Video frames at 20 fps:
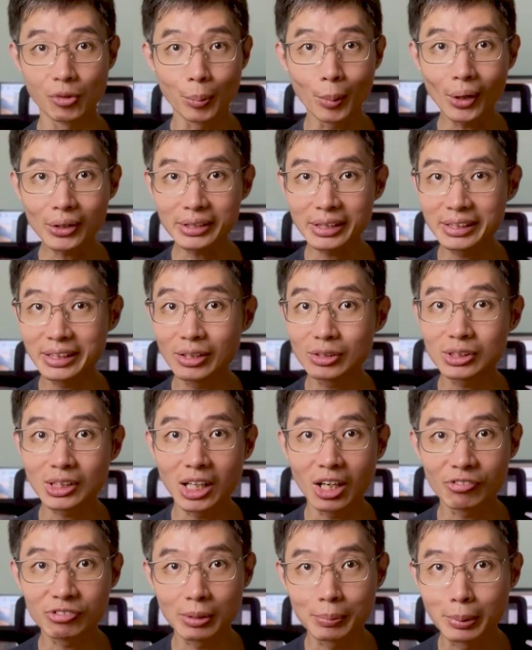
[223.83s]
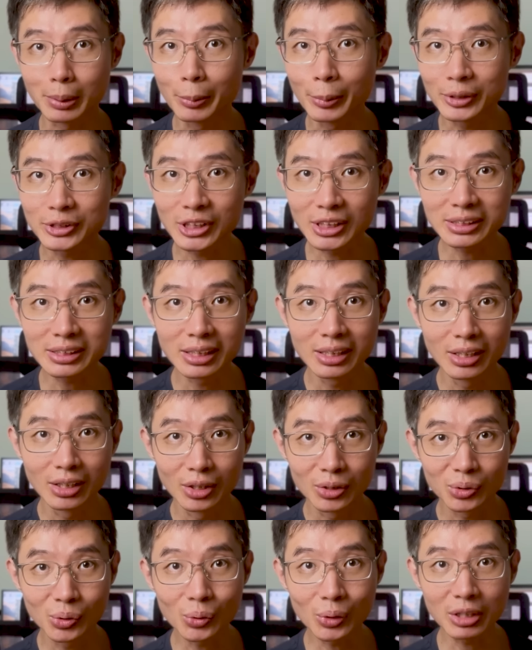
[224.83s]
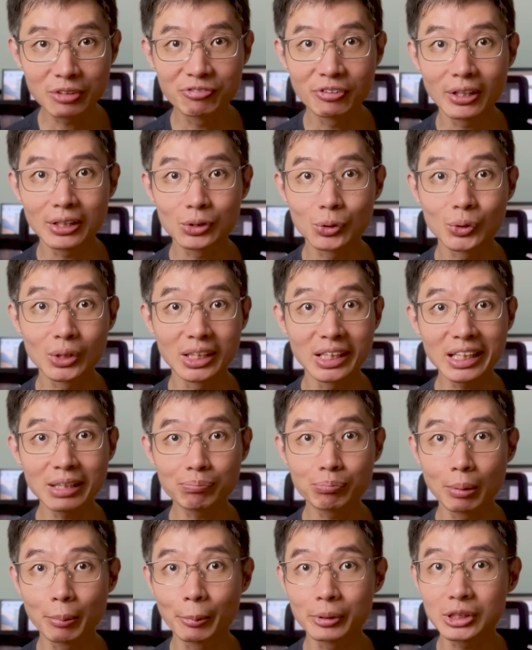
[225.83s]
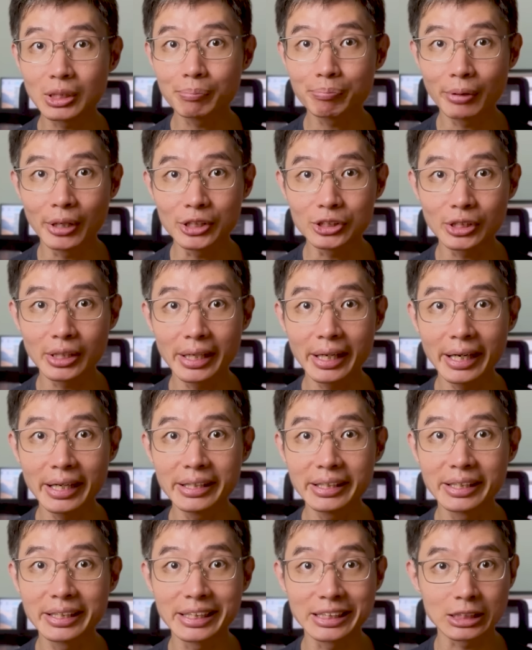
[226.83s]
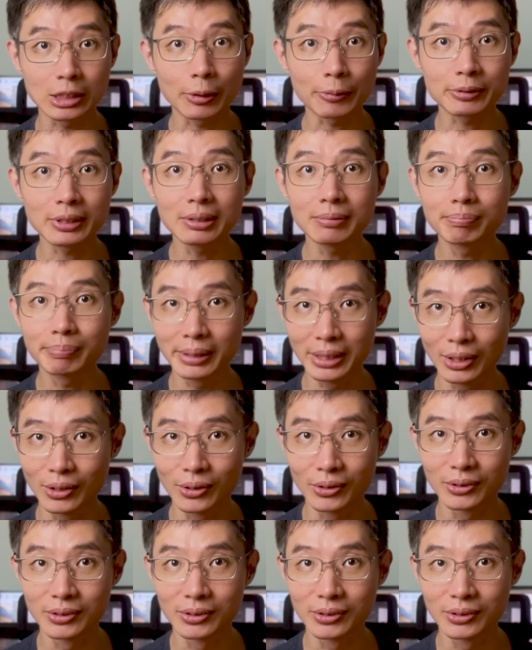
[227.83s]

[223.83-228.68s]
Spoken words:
more details of the promotions, do refer to the link promotion page in the description below.